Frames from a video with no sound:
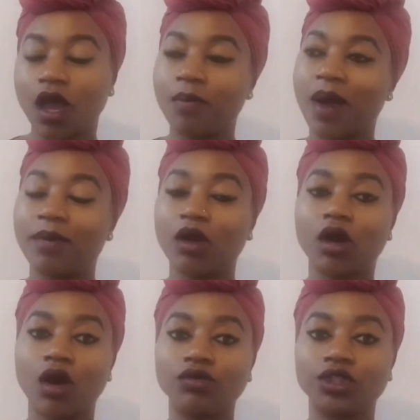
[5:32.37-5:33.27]
about my
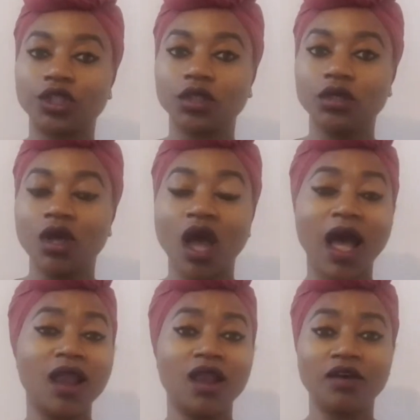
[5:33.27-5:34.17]
culture,
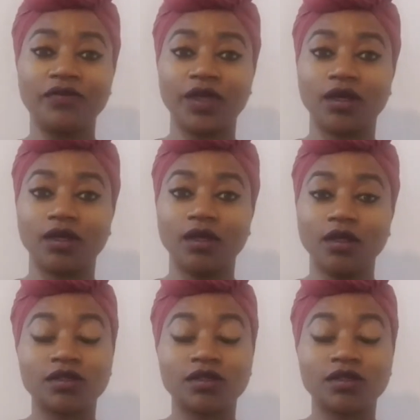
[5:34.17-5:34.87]
I love it.